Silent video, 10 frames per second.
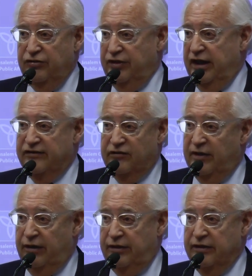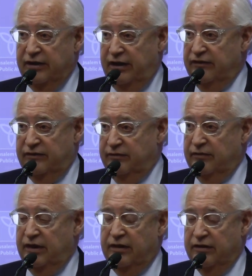within Judea and Samaria, that
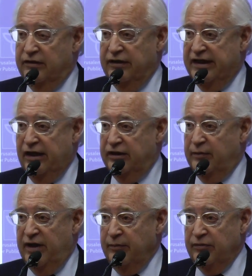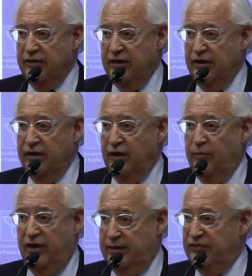is laid out on the map,
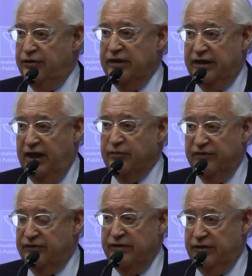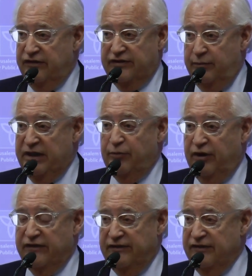upon them doing that, pursuant to this
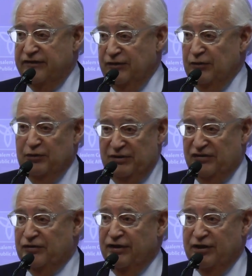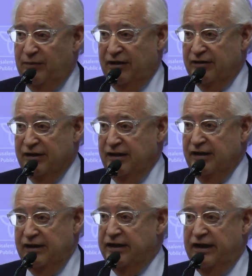committee process, which we just talked about,
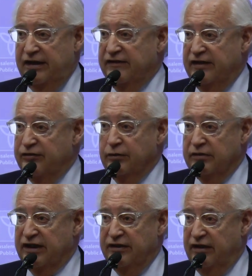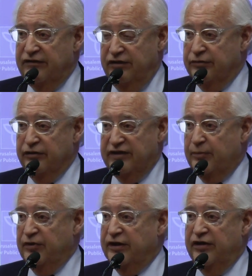then the United States will recognize
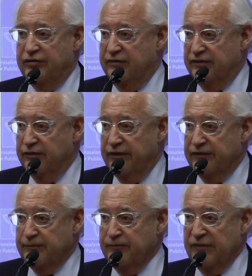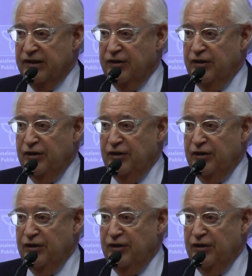Israel's application of its laws.